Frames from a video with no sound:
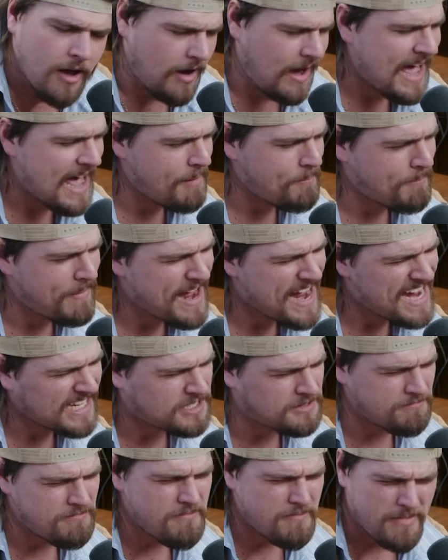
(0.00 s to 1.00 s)
I made
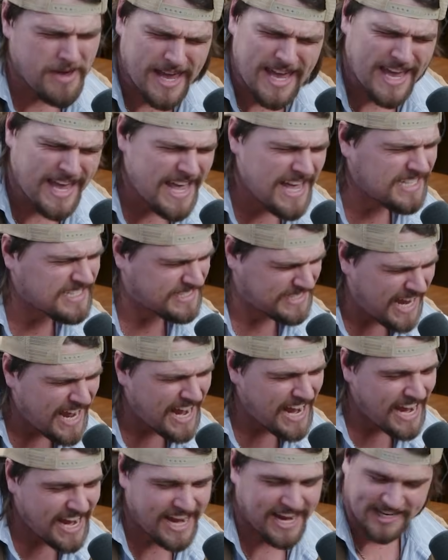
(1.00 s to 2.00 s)
some
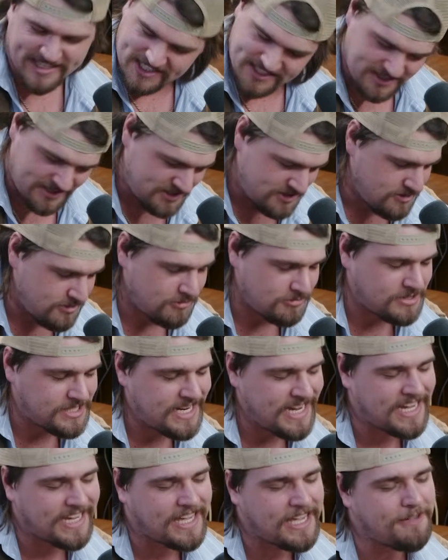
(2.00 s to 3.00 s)
mistakes, so
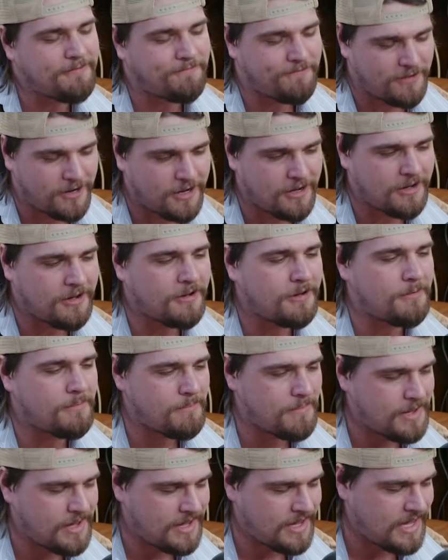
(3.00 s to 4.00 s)
take it
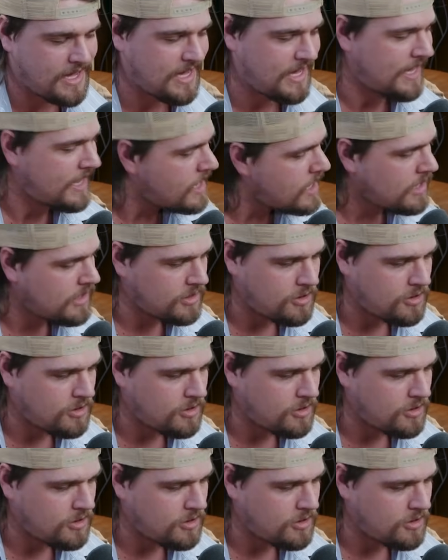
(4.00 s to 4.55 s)
from me.